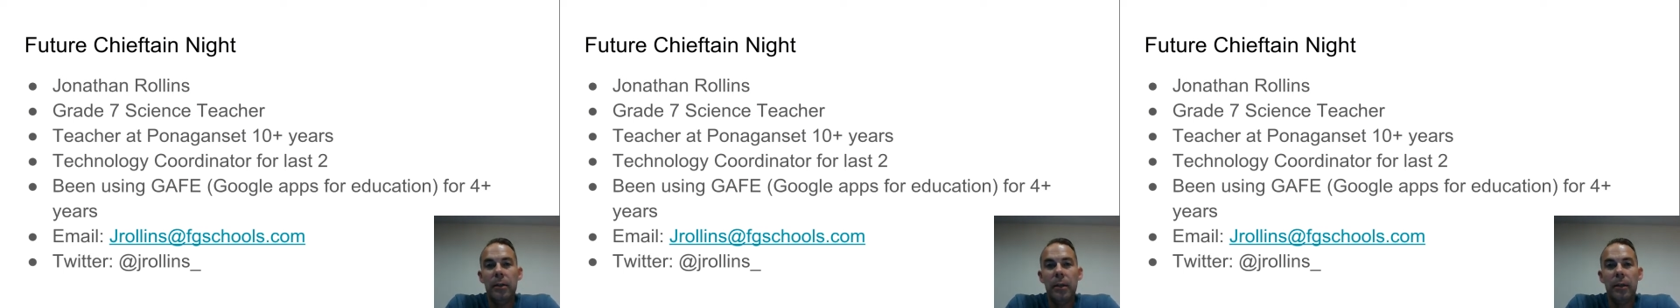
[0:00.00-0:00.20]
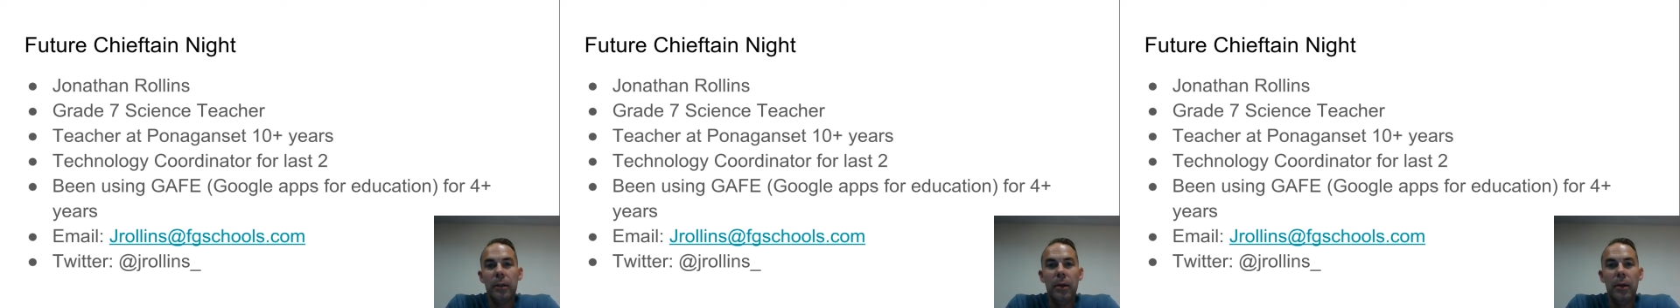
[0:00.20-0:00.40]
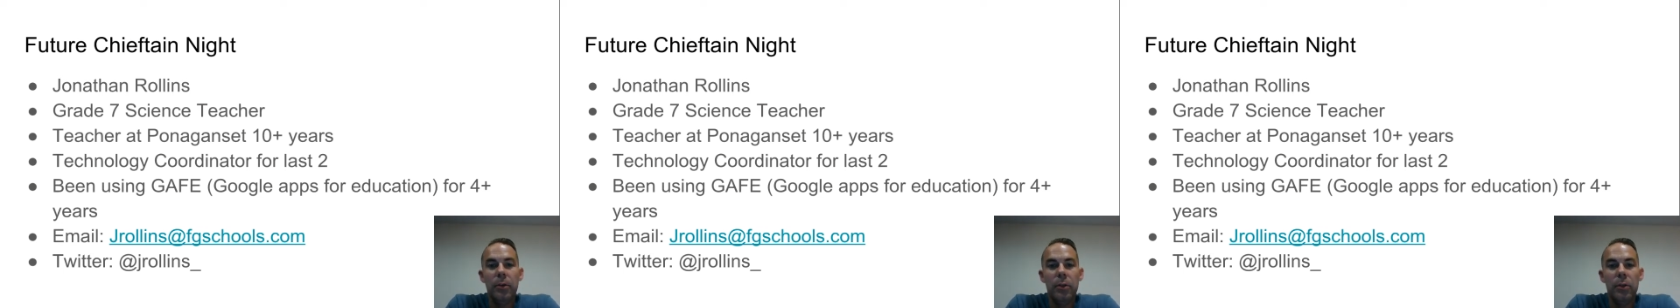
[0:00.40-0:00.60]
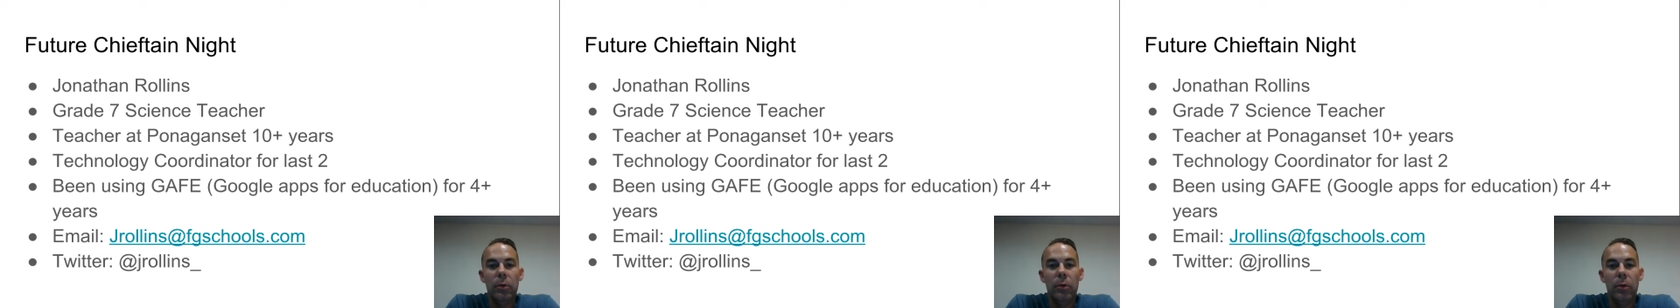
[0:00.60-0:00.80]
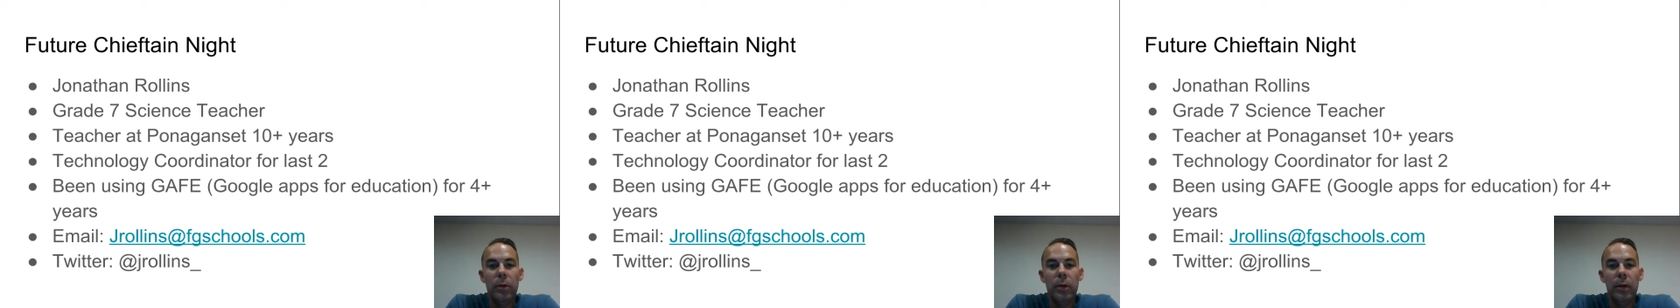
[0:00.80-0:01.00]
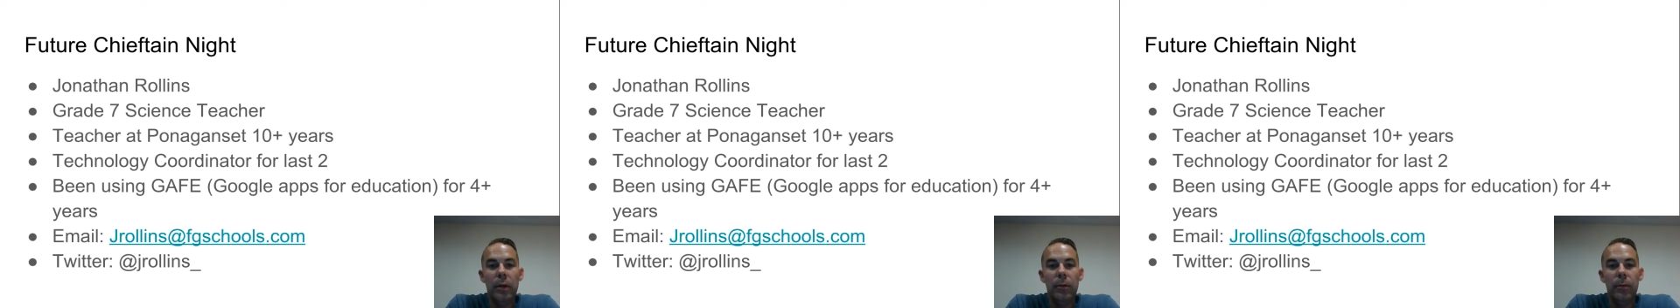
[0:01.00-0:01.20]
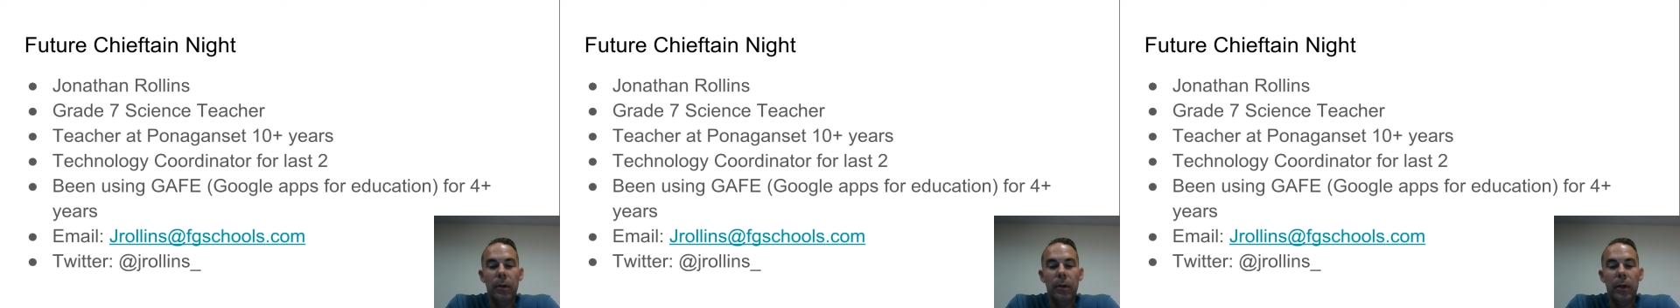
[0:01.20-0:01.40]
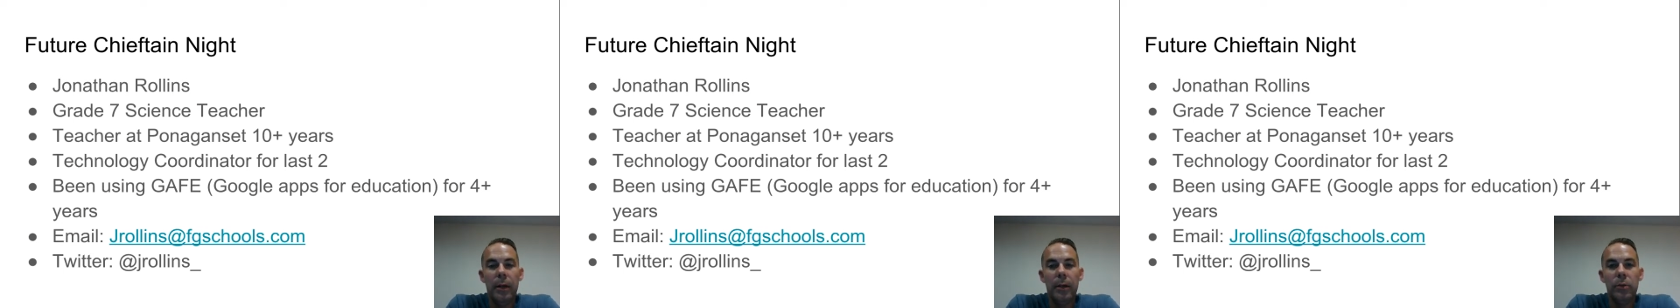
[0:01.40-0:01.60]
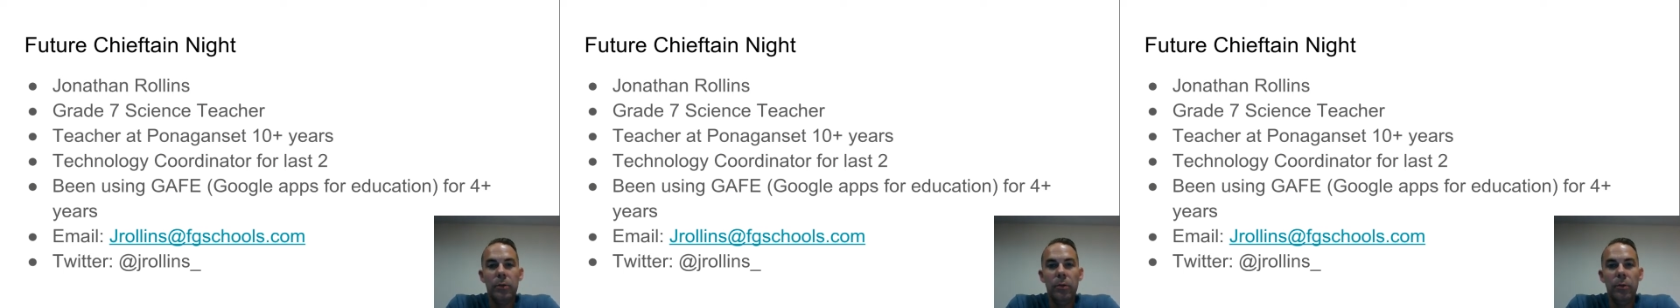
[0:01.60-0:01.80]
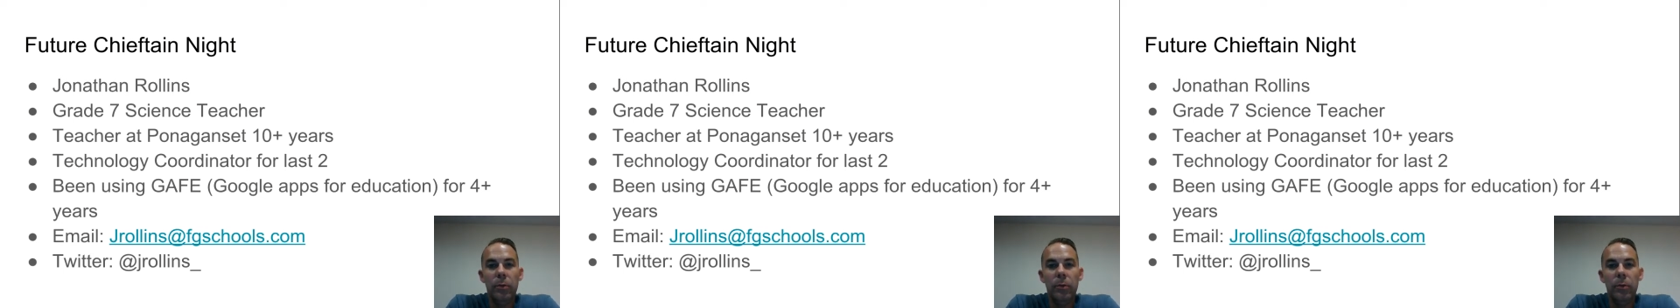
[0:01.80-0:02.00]
Technology coordinator for the last
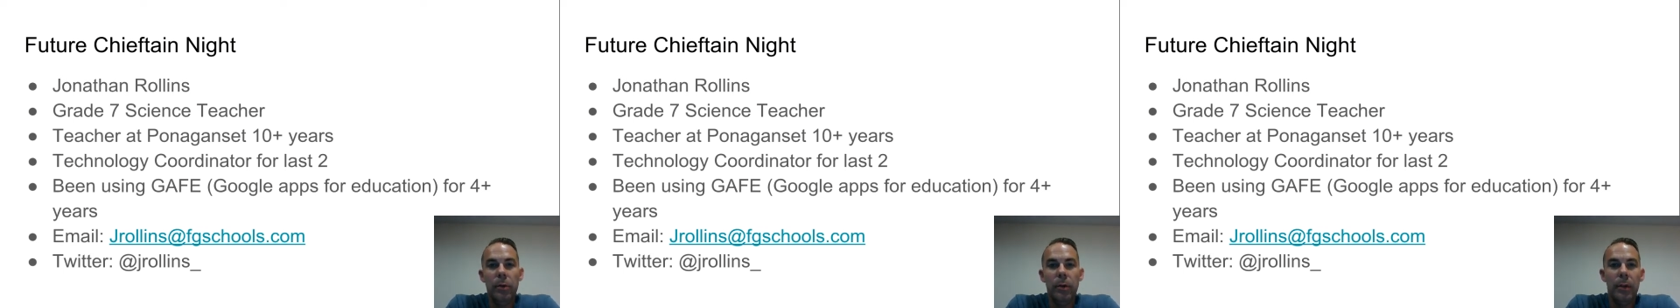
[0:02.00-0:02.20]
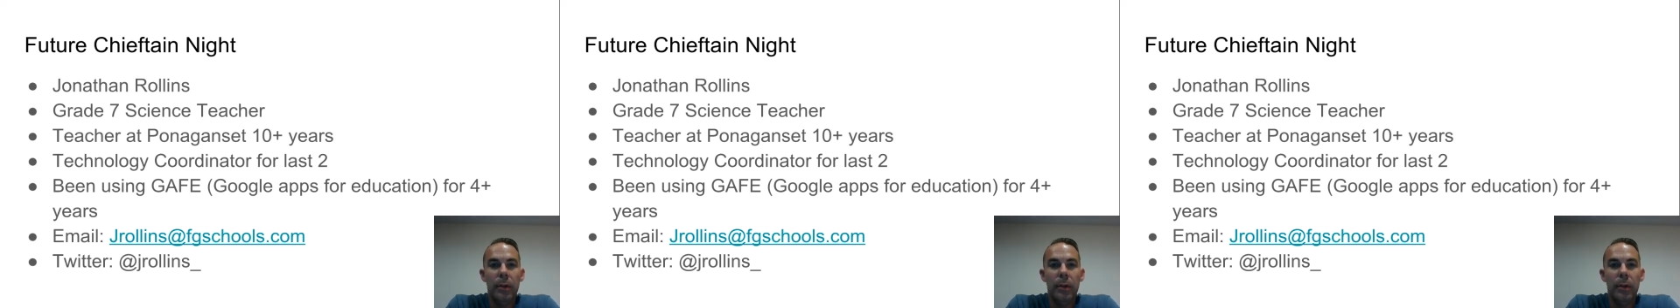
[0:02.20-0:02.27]
two.